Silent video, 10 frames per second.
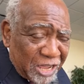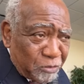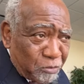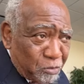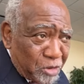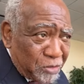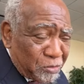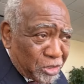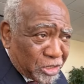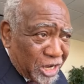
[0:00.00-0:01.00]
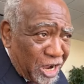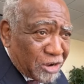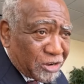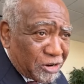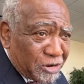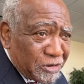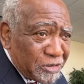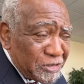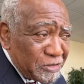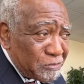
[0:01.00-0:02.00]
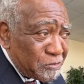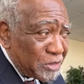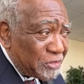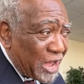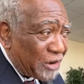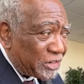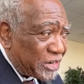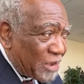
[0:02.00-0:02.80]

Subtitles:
and we will conquer without a